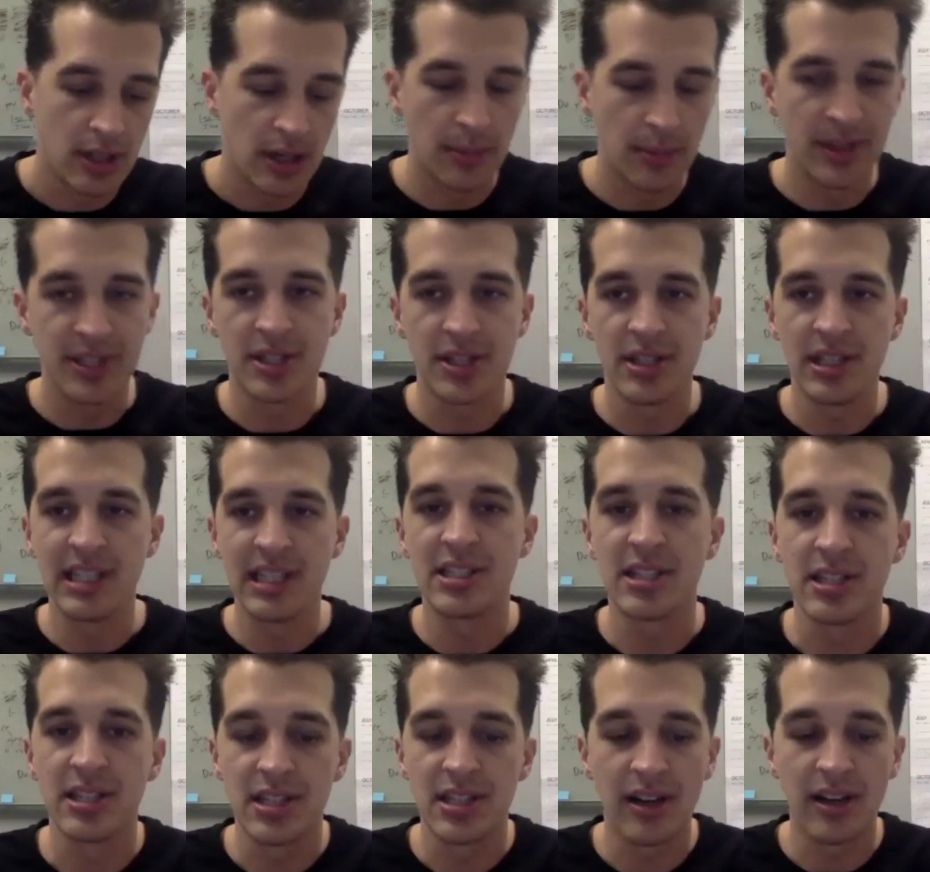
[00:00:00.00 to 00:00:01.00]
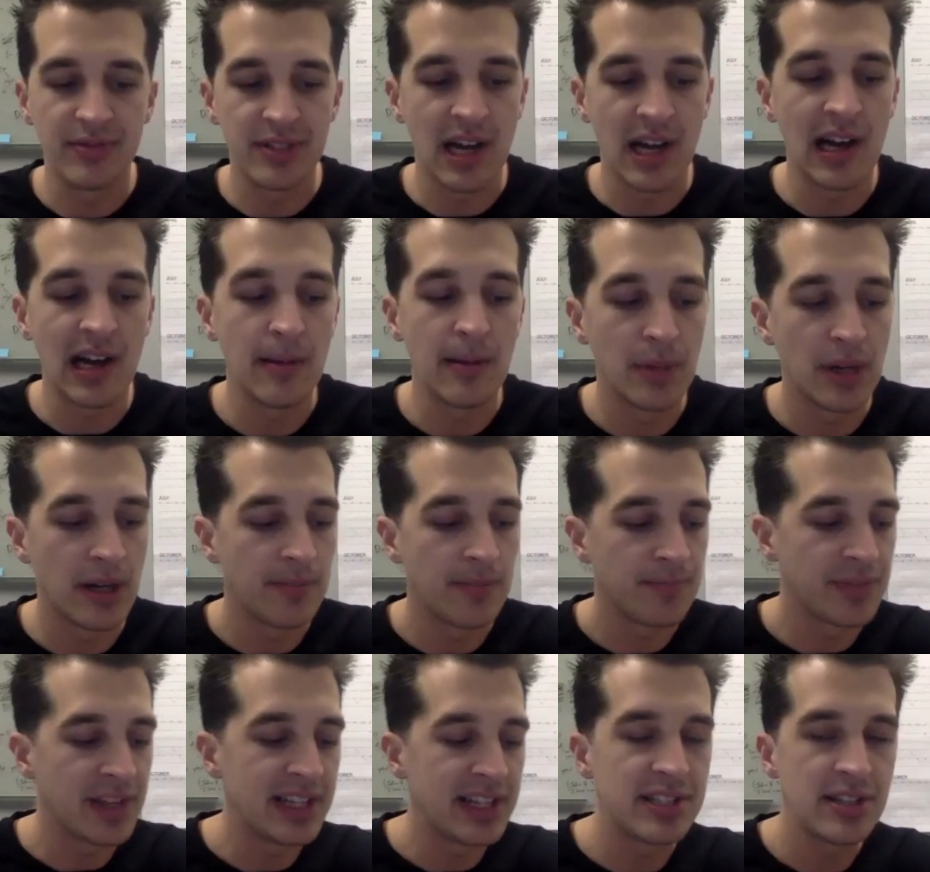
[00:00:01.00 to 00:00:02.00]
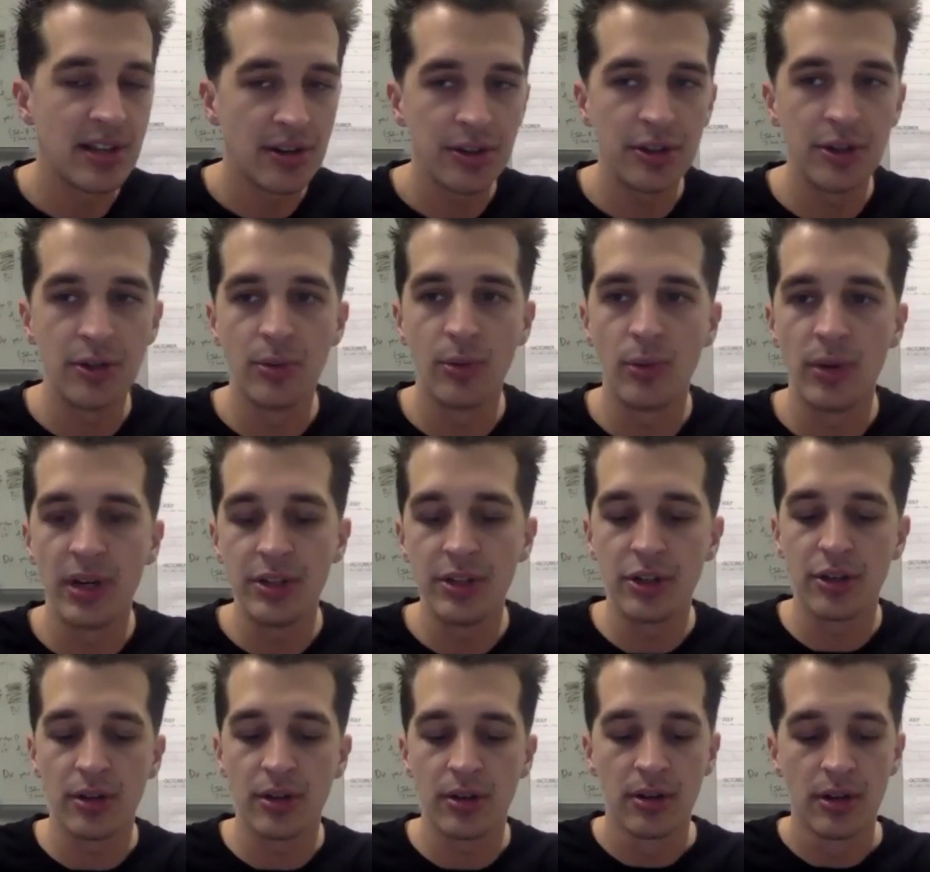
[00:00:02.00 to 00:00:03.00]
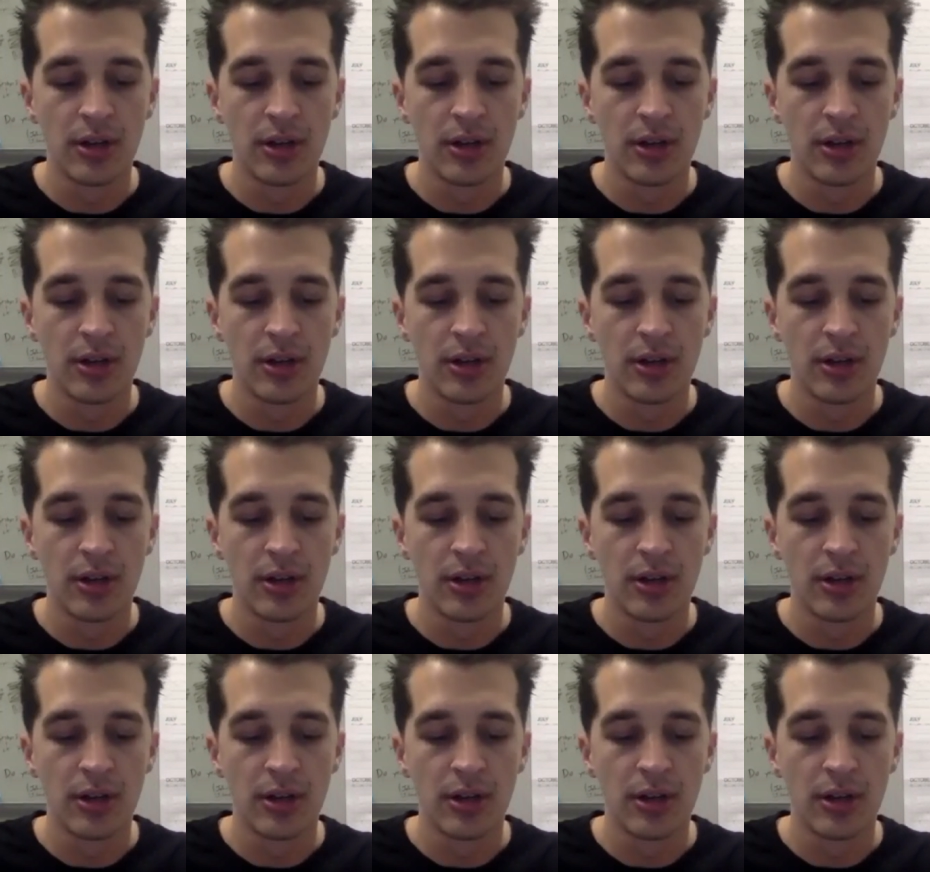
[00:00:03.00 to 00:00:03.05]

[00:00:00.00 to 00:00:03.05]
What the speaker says: It's a tough time, but they tell you when you're